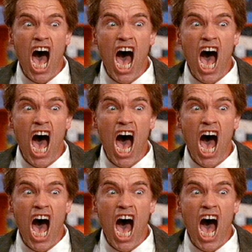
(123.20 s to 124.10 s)

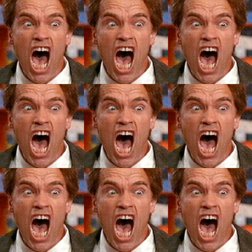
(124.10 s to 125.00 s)

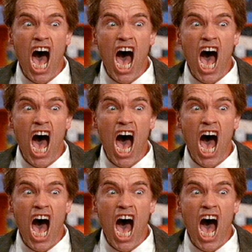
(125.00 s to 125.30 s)
(no lip movement)